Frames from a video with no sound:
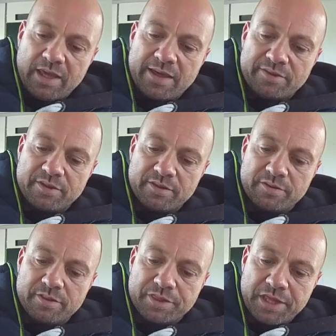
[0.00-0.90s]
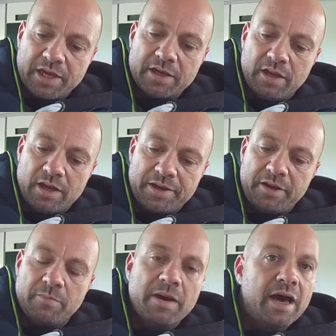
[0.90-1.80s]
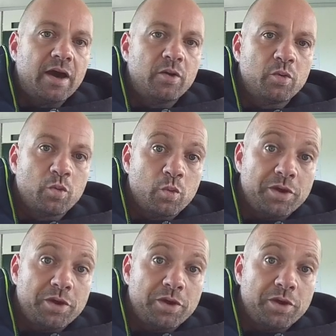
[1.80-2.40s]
he has to think a lot about